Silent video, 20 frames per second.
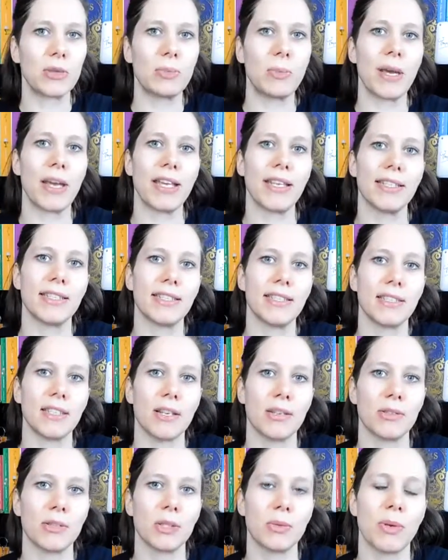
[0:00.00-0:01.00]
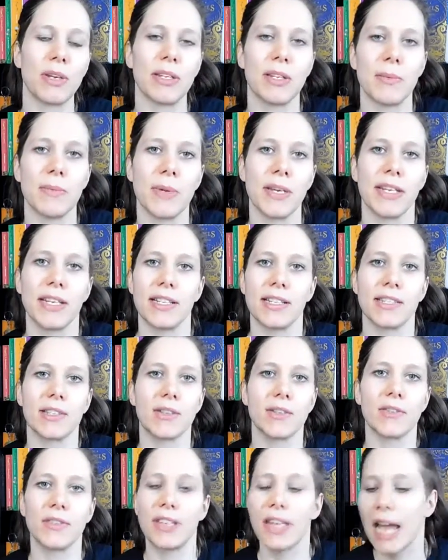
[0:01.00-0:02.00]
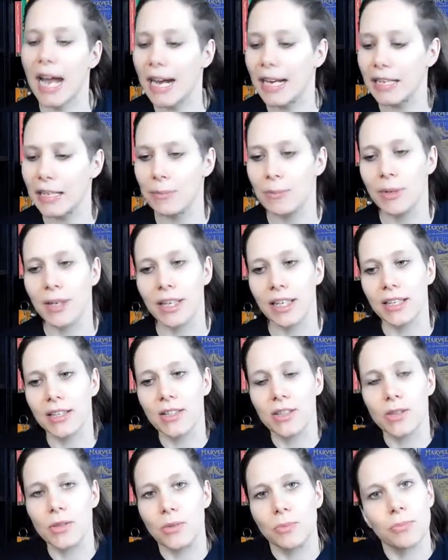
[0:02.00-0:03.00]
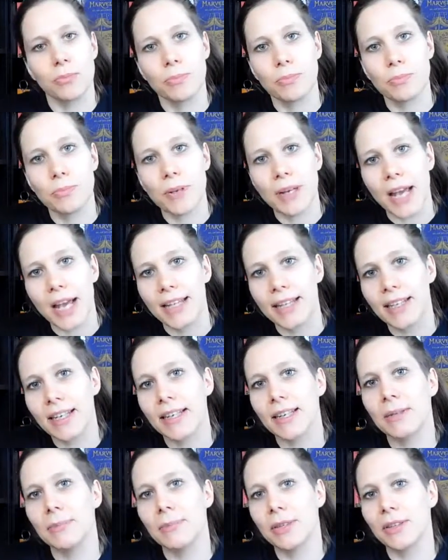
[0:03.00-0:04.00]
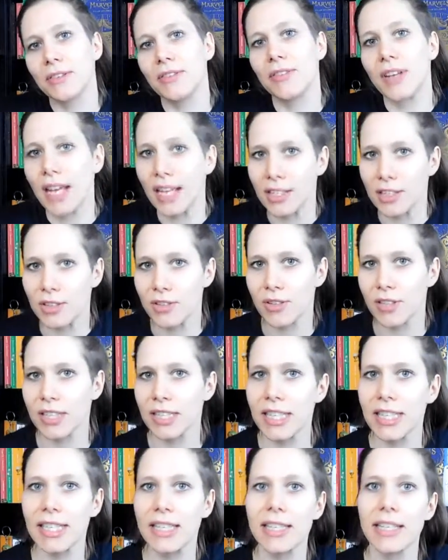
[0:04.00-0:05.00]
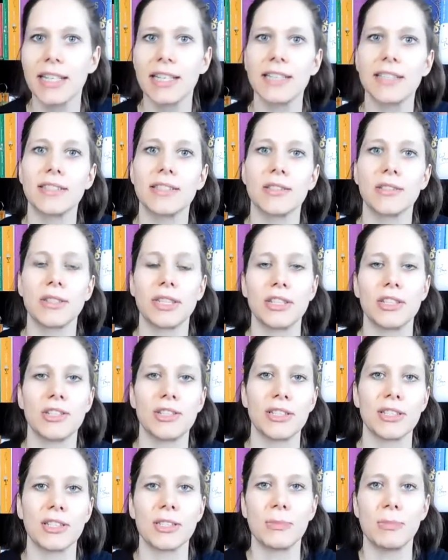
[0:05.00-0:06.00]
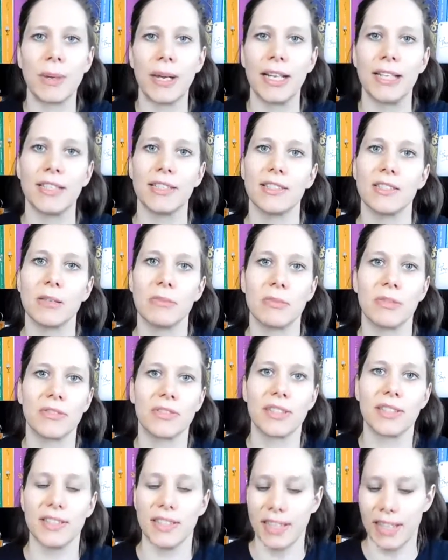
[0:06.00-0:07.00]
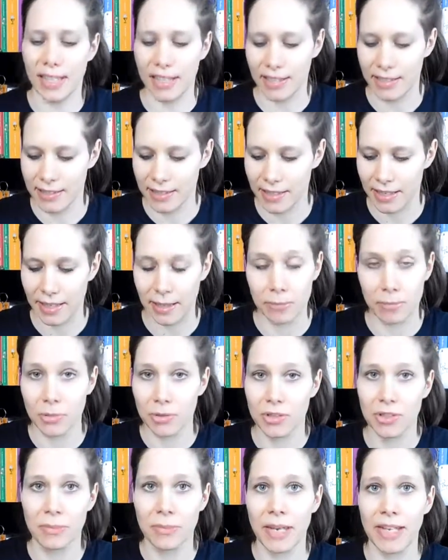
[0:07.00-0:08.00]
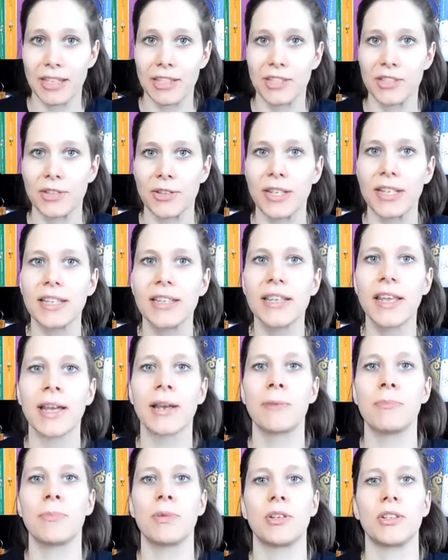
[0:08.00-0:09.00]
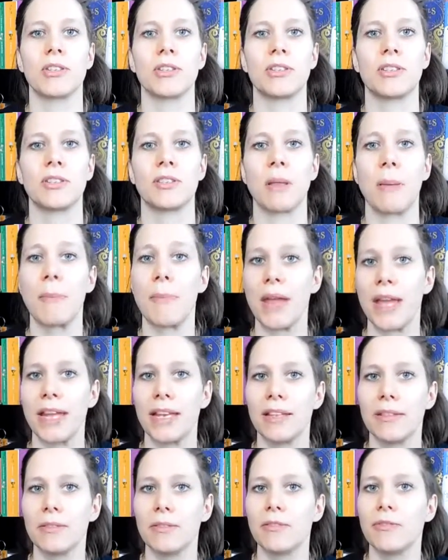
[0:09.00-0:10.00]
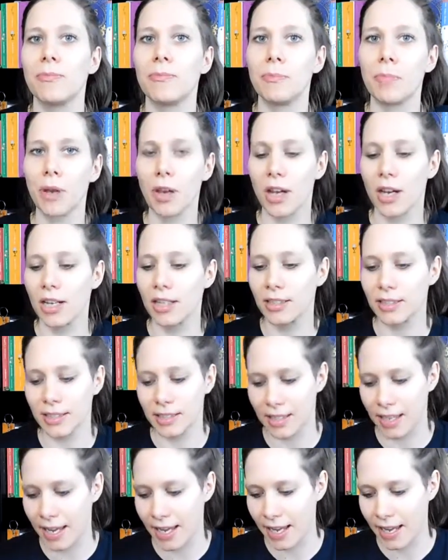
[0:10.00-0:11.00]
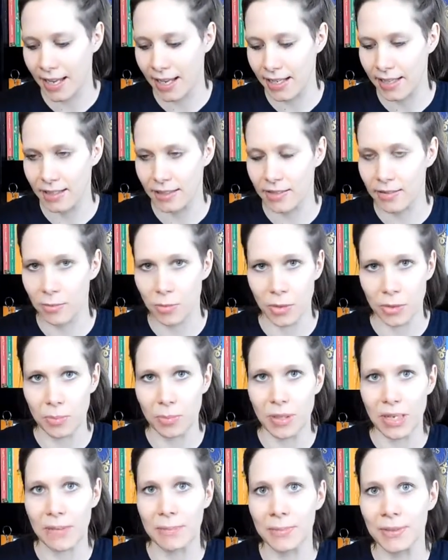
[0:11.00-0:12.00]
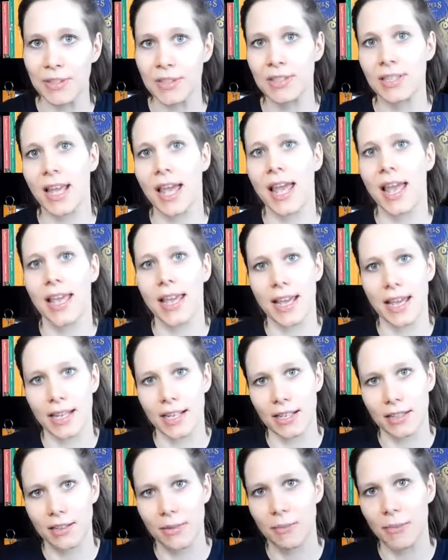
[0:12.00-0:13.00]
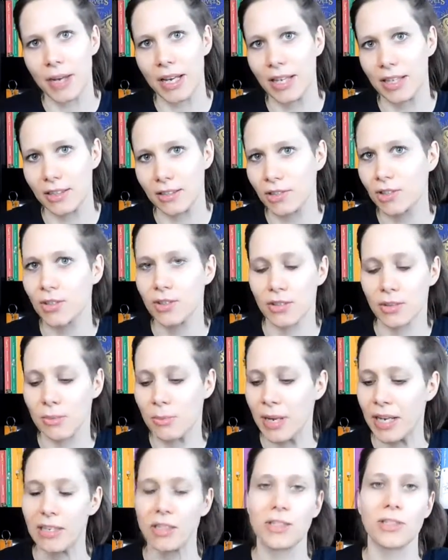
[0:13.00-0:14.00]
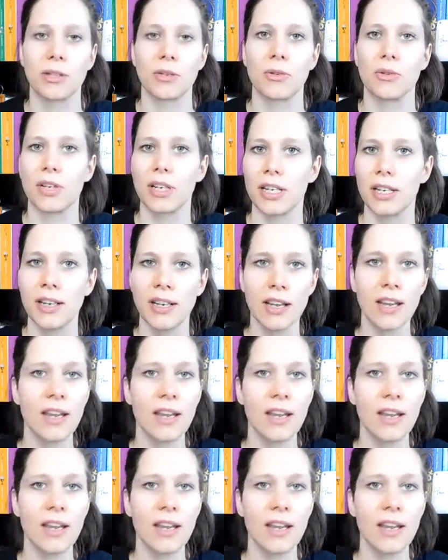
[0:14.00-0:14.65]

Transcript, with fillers: space in those twenty minutes of the anime to add a little bit of extra detail, so that you expand some of the scenes and put some extra in there, but the main plot and what people say and the main just the main story